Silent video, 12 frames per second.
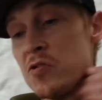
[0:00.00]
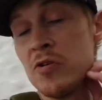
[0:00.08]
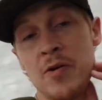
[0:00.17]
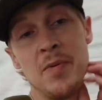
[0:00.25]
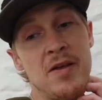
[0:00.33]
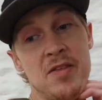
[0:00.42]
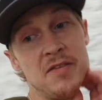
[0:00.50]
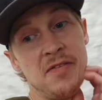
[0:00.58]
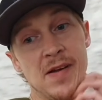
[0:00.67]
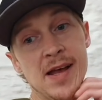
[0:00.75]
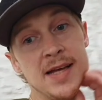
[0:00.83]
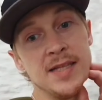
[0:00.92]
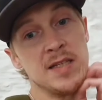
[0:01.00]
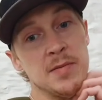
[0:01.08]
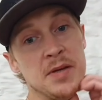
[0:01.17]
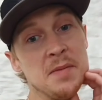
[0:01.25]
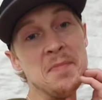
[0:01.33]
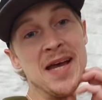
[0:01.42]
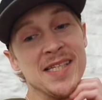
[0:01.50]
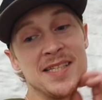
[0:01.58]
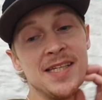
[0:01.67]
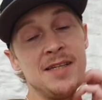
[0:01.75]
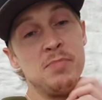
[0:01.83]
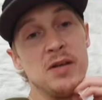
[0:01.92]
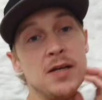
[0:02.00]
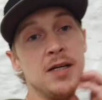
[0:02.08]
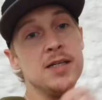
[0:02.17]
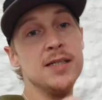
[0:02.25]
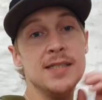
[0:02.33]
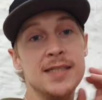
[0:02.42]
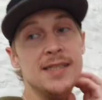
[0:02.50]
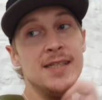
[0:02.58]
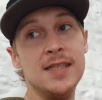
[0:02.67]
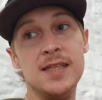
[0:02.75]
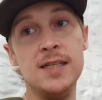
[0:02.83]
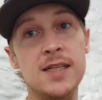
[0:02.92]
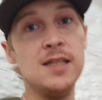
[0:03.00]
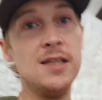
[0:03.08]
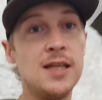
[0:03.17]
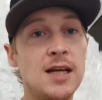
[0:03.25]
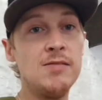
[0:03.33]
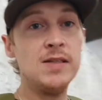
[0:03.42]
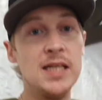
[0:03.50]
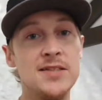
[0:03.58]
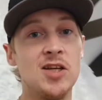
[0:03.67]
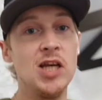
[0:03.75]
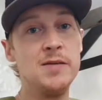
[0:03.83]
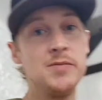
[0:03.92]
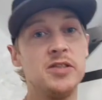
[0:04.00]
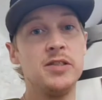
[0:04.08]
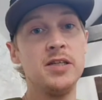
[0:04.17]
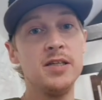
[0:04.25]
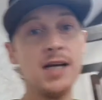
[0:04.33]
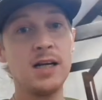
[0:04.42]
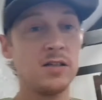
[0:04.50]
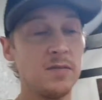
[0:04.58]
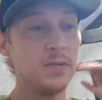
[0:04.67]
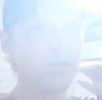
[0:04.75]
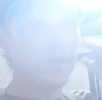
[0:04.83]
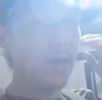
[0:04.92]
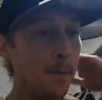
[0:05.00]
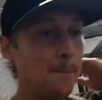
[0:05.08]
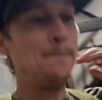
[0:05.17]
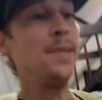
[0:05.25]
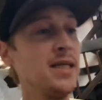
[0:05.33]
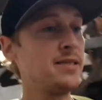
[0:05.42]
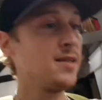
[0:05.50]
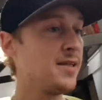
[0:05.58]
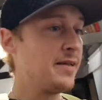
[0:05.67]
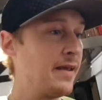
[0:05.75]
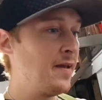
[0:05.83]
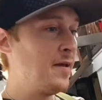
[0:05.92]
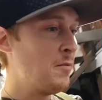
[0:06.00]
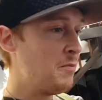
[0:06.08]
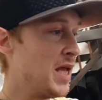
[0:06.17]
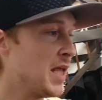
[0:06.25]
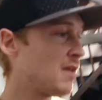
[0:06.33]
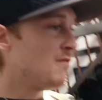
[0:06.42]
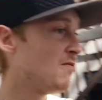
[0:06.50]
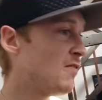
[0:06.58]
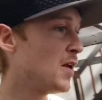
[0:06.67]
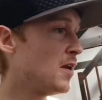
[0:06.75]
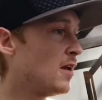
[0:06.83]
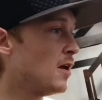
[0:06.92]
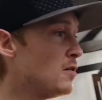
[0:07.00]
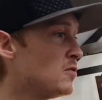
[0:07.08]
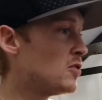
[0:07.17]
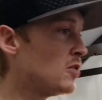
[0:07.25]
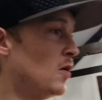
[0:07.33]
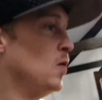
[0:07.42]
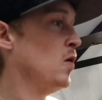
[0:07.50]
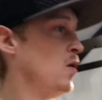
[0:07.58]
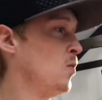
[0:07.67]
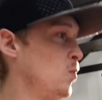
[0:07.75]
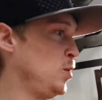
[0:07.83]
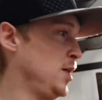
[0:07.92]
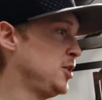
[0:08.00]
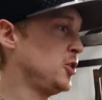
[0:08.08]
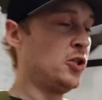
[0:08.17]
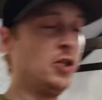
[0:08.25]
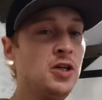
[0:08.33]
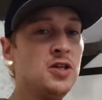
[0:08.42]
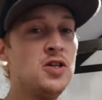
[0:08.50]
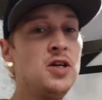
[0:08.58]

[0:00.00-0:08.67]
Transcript: Sorry about the flat. It's a bit messy, but I haven't had time to do that because I've been so busy making videos, which